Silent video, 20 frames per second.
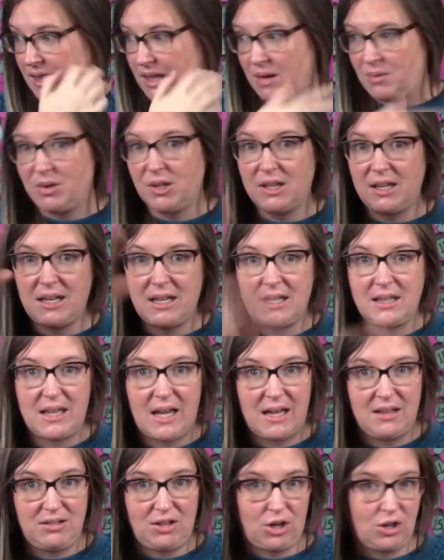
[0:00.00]
They really need
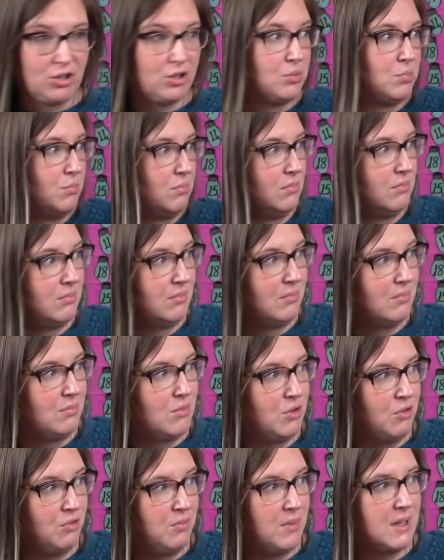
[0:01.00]
that large
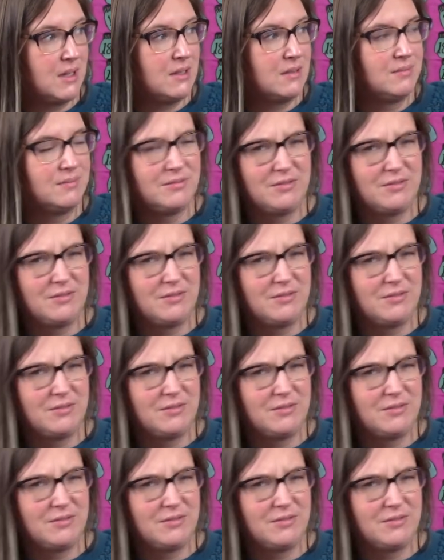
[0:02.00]
movement,